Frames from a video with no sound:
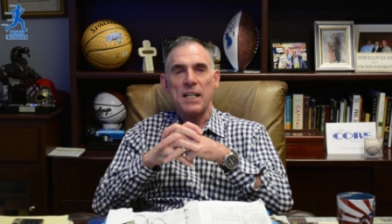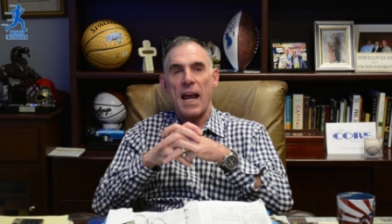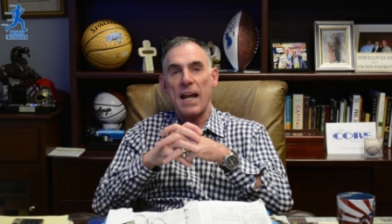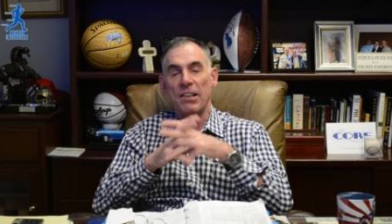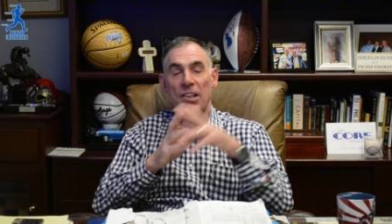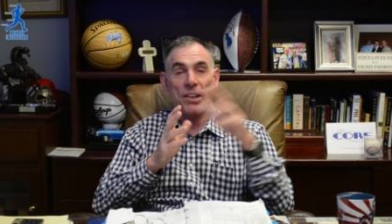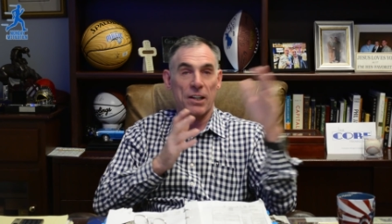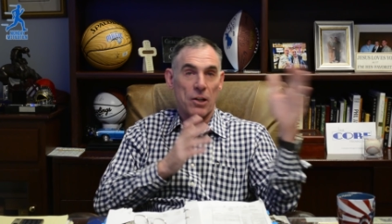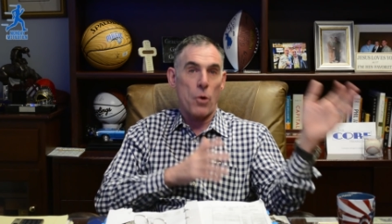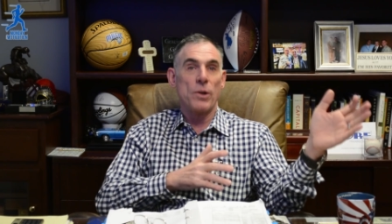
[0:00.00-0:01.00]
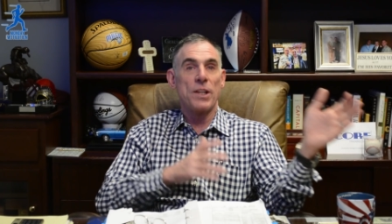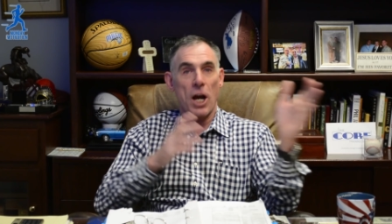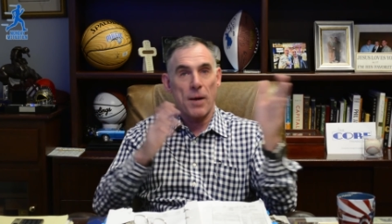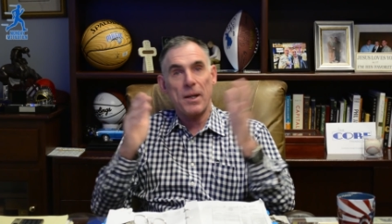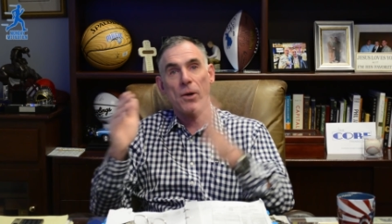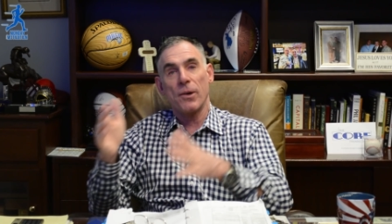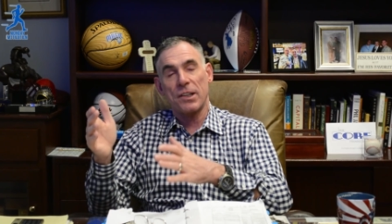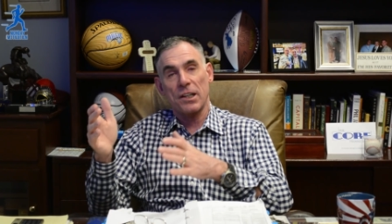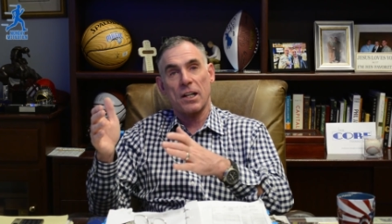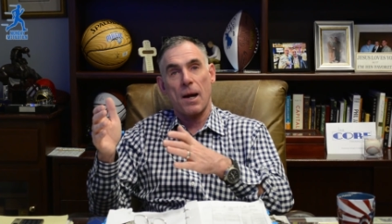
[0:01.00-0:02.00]
And he's either going to go in the army or he's
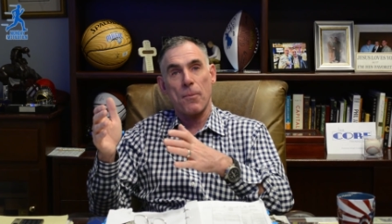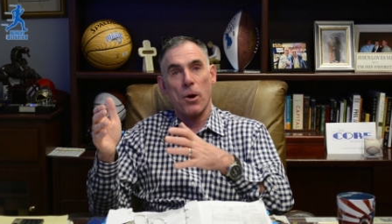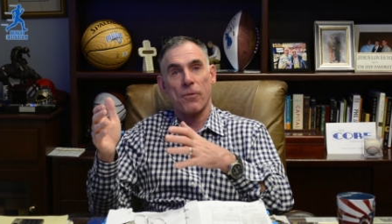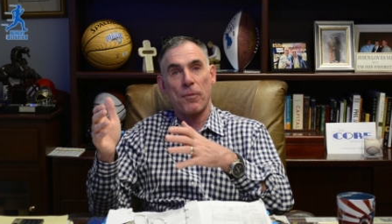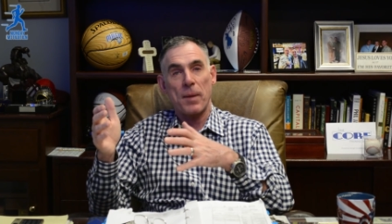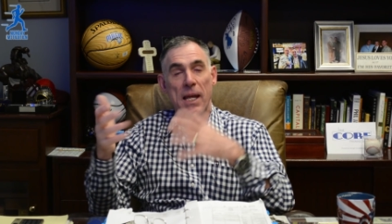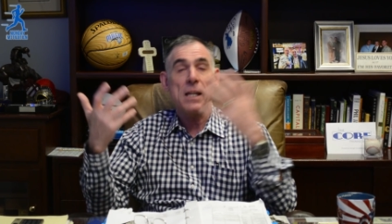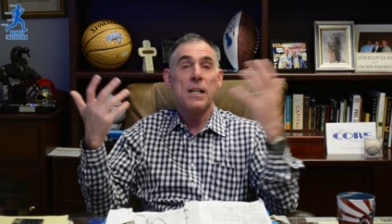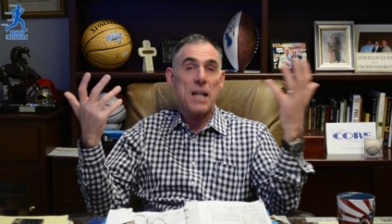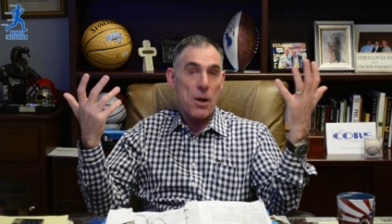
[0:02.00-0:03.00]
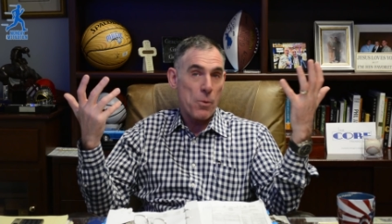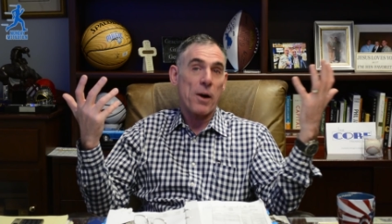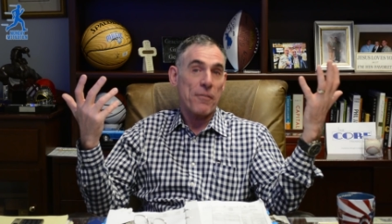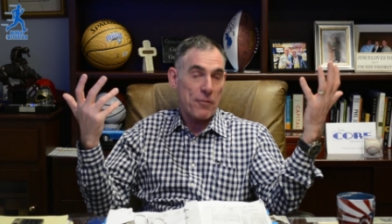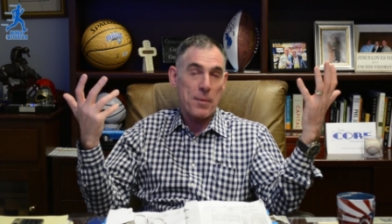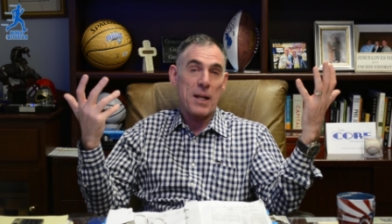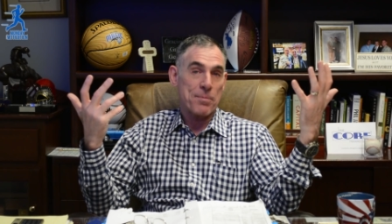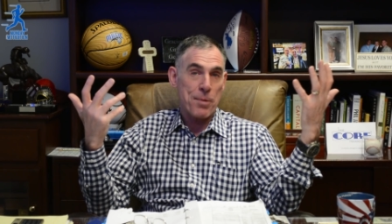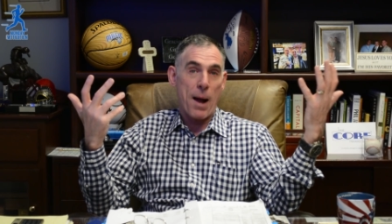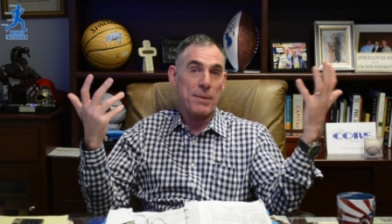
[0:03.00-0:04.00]
going to come work for me. And working for me
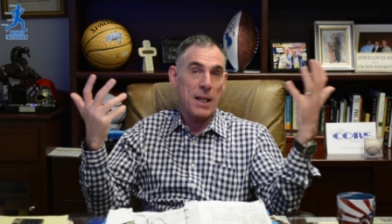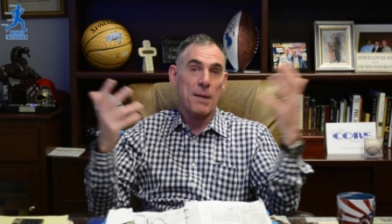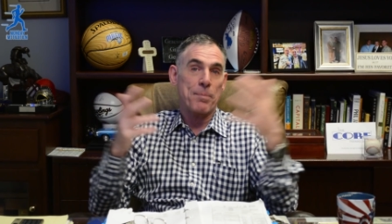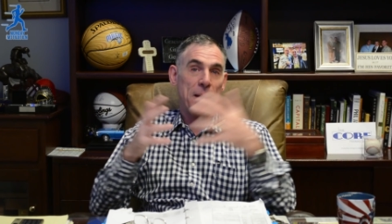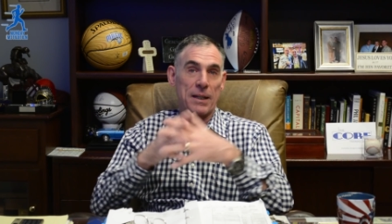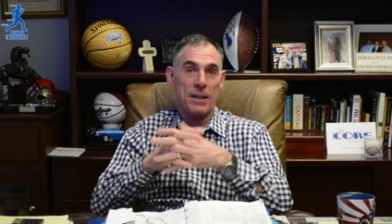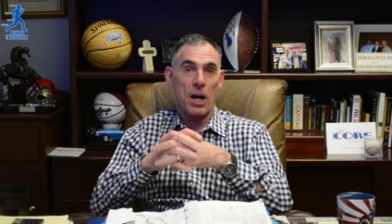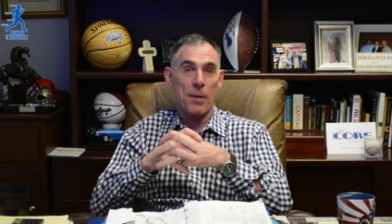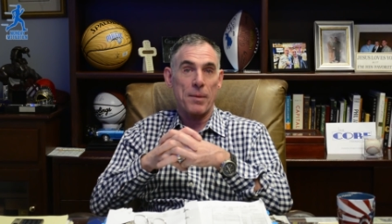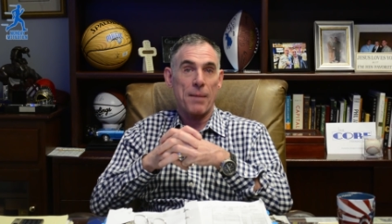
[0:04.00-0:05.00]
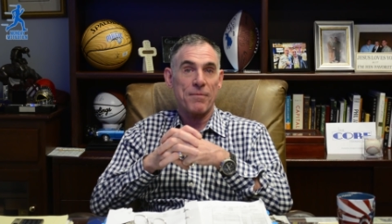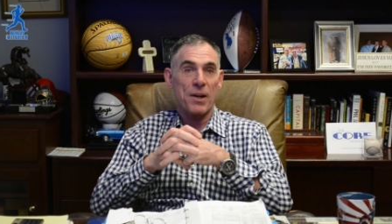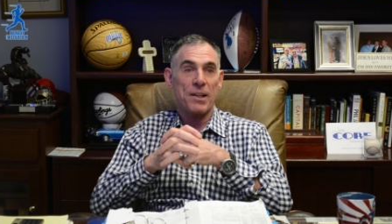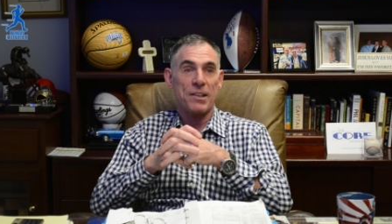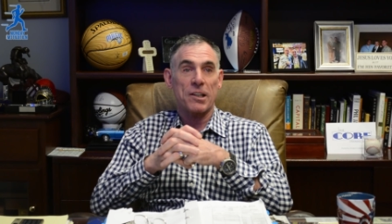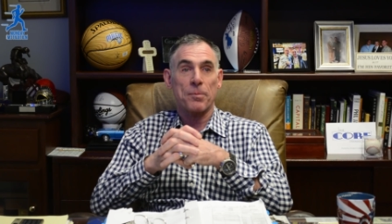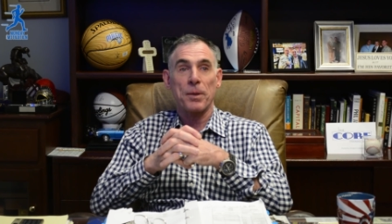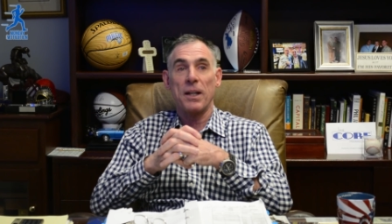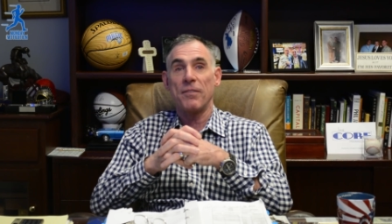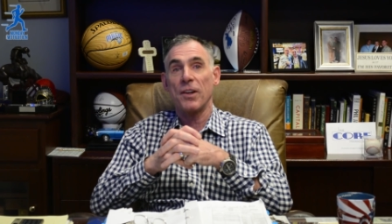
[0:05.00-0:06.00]
is probably like being in the army. I'm very
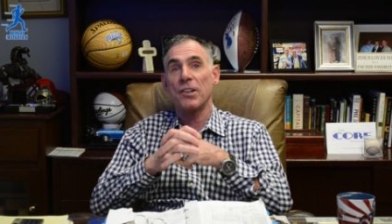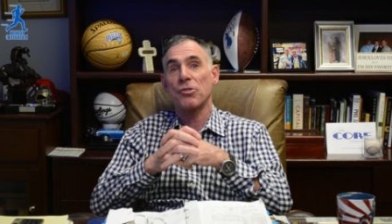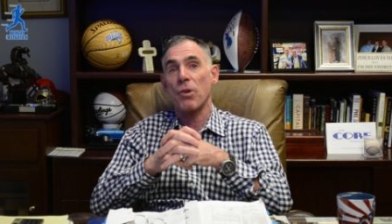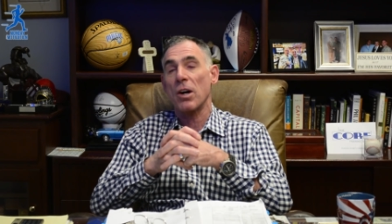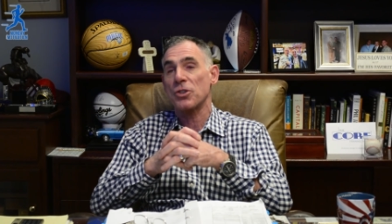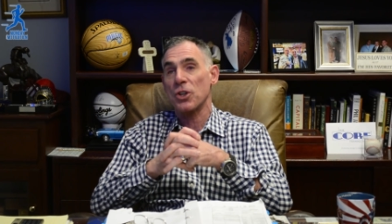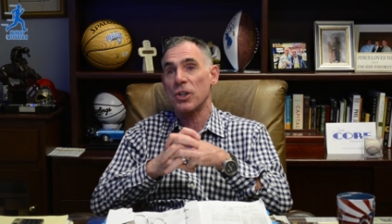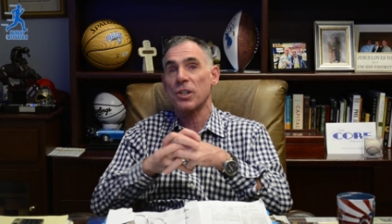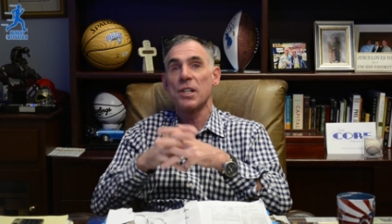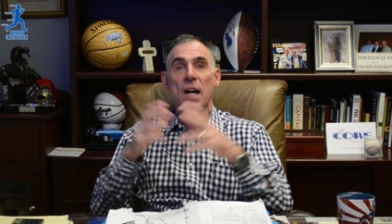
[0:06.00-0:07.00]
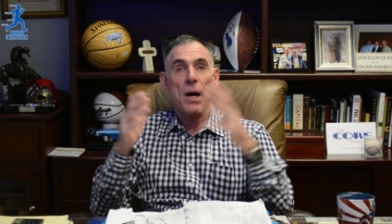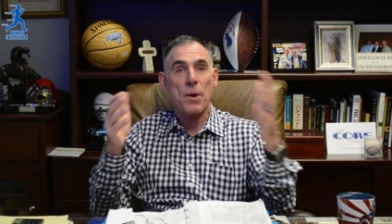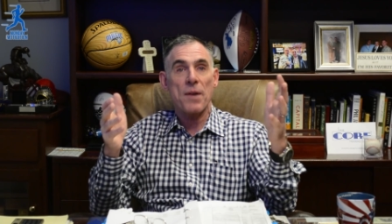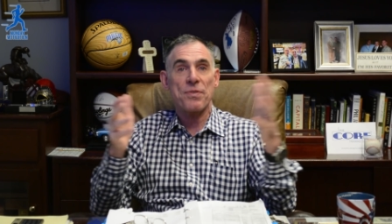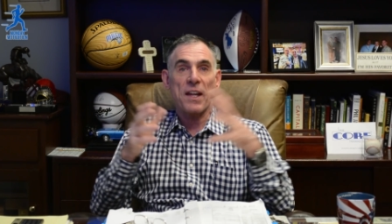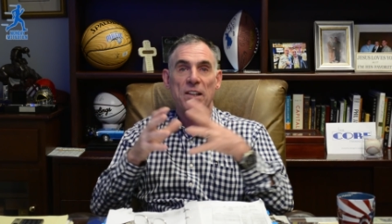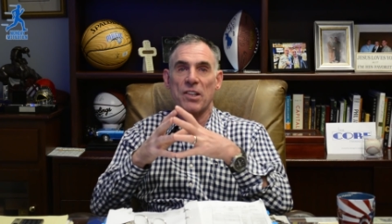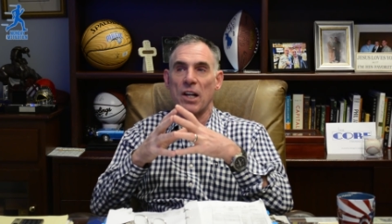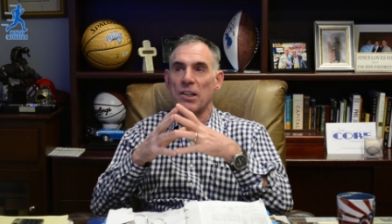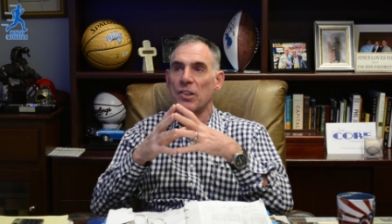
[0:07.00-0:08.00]
disciplined, very structured. I want things
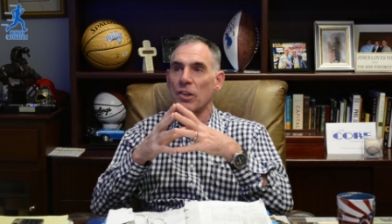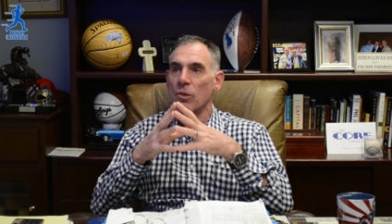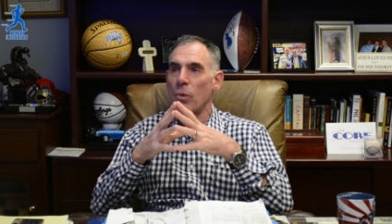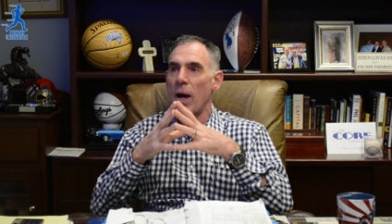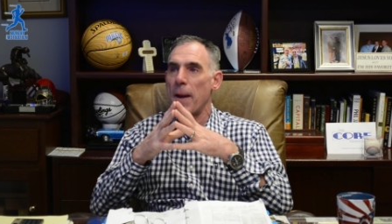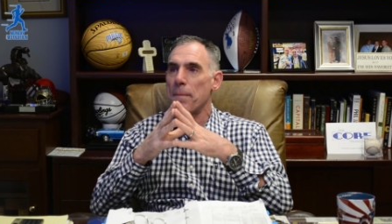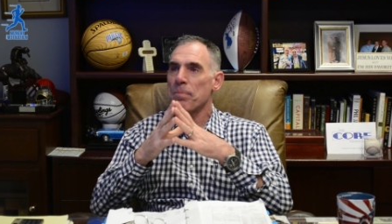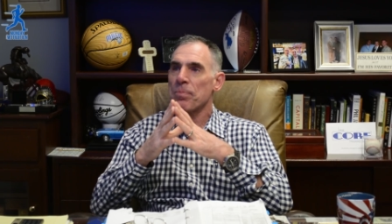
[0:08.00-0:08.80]
done a certain way.